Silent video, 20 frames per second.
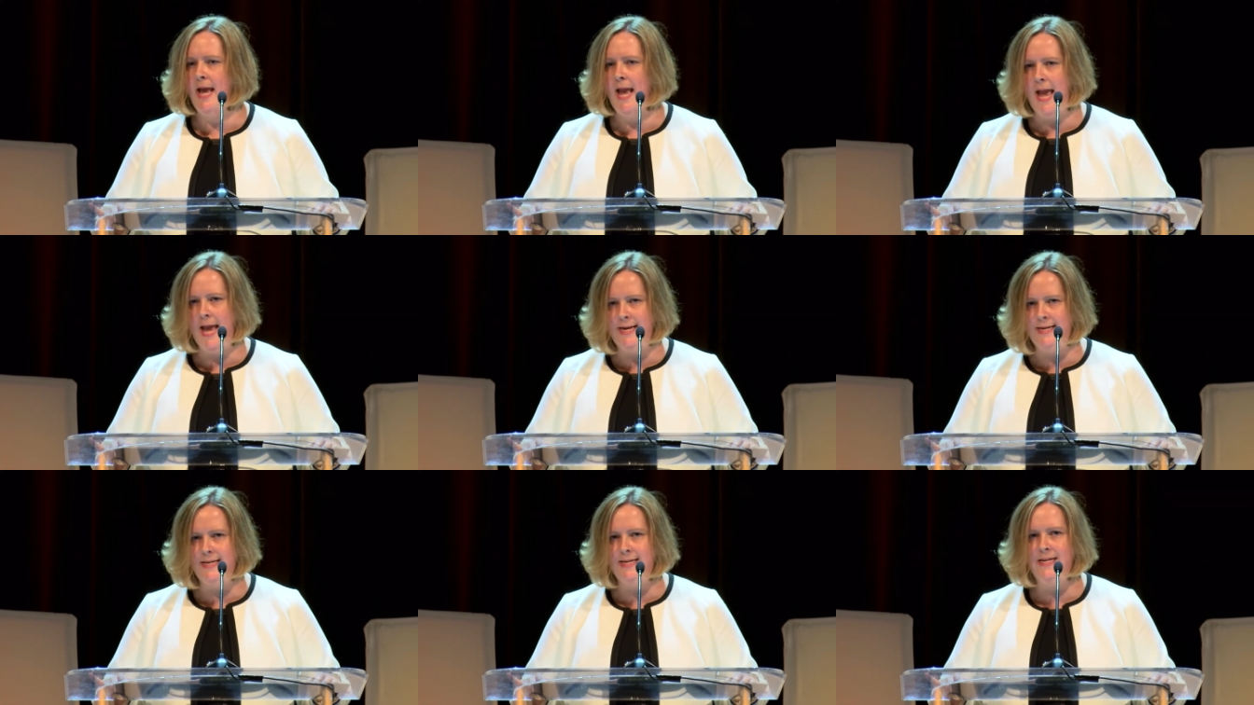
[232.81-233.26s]

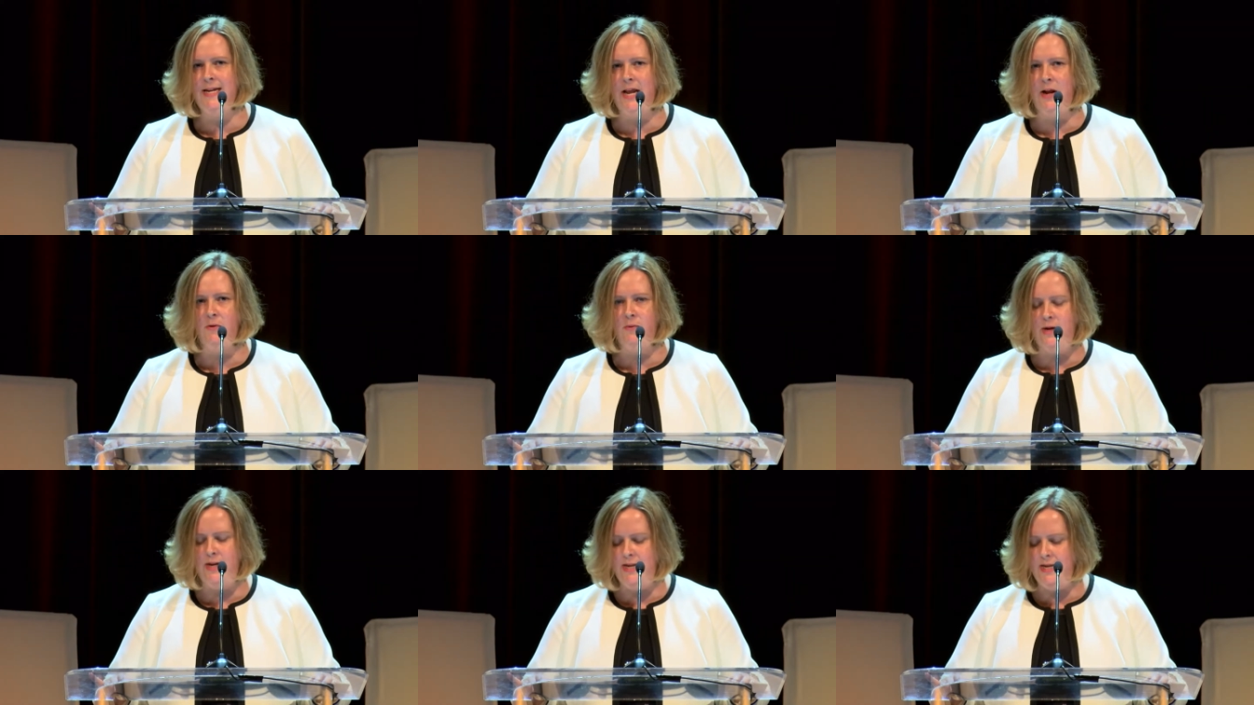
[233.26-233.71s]
and
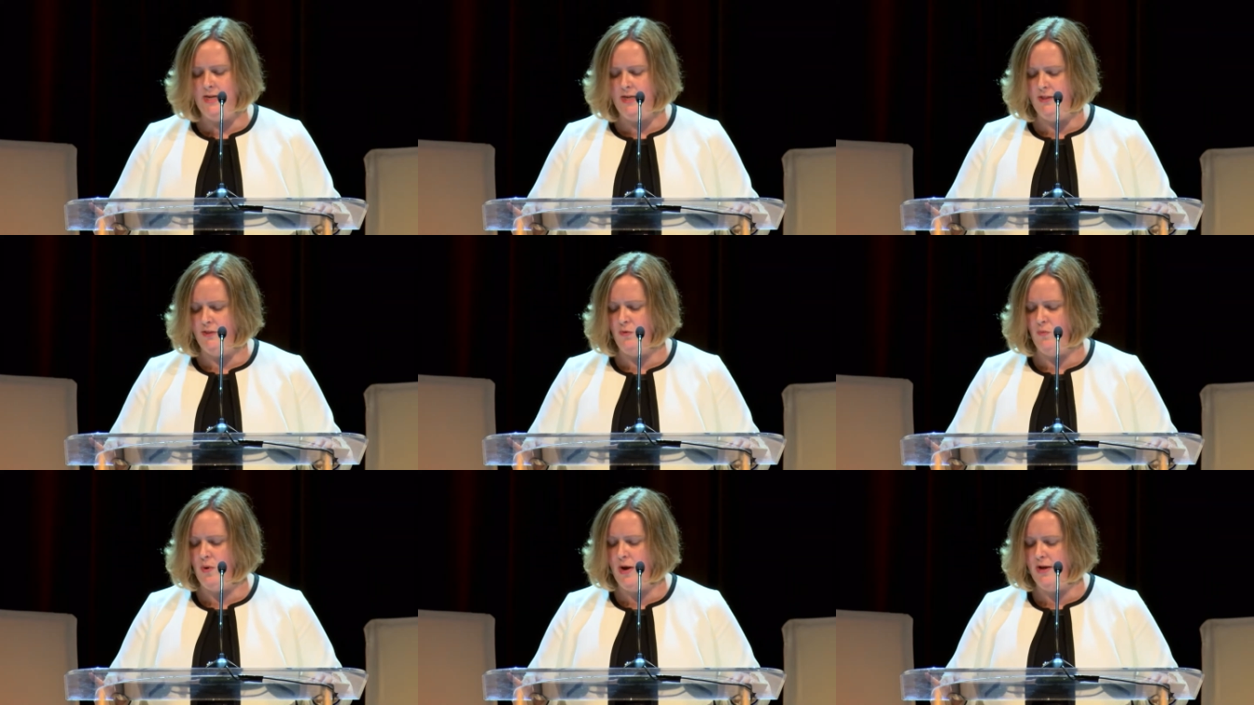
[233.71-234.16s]
inequity
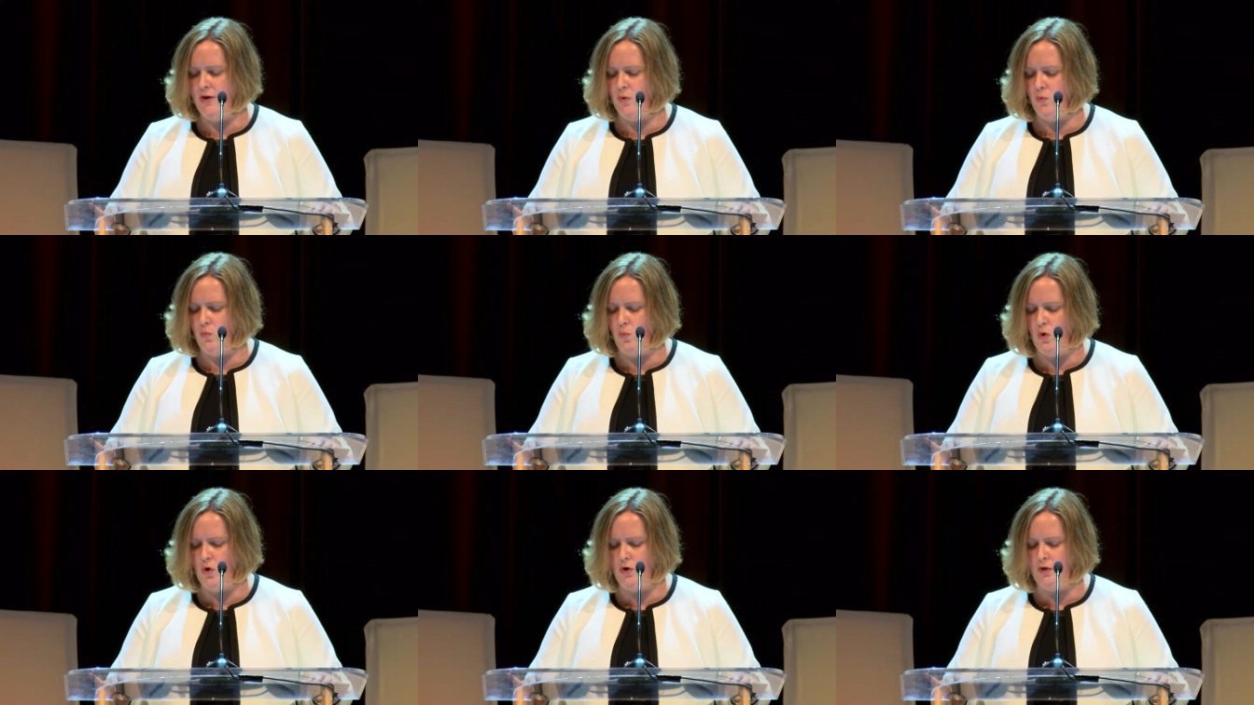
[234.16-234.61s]
in the wider
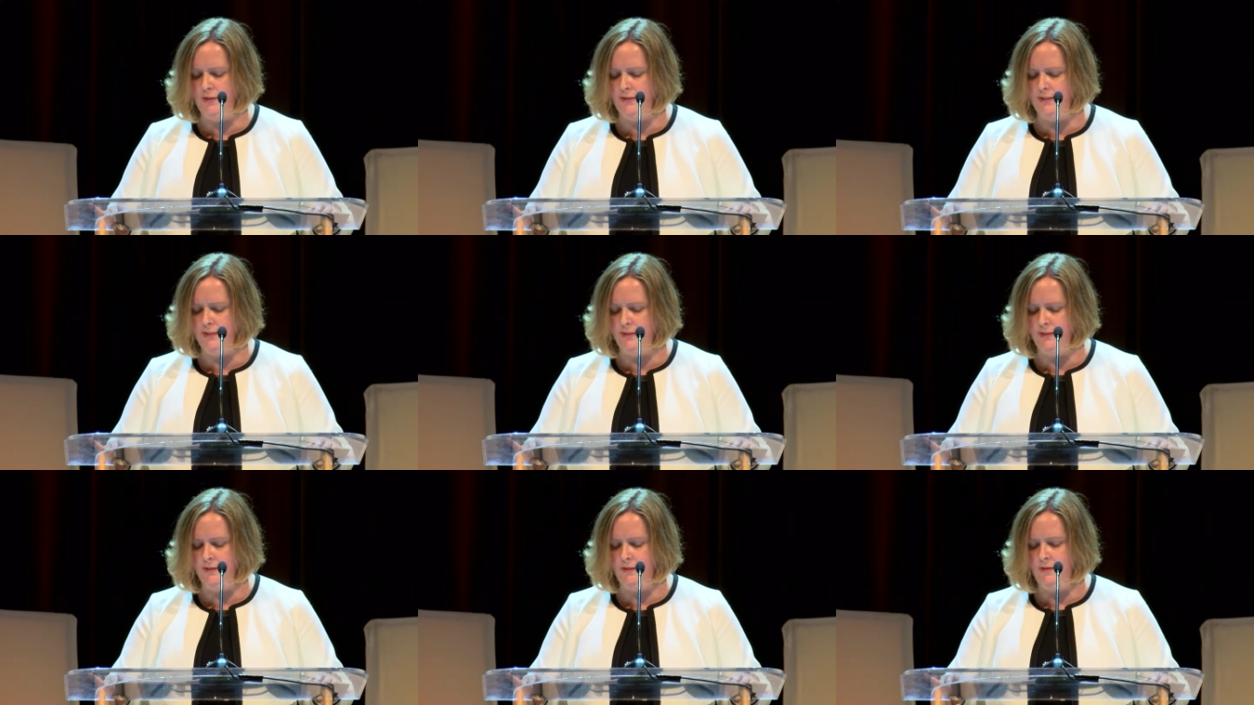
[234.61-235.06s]

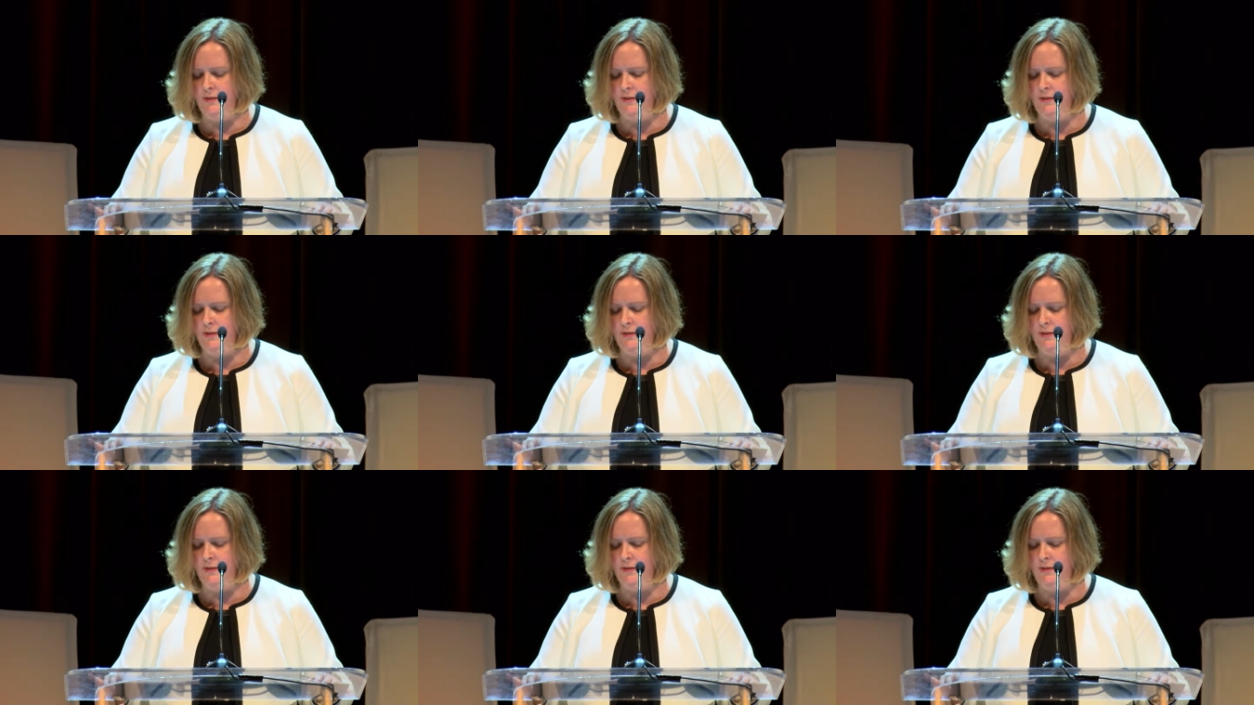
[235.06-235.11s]
world.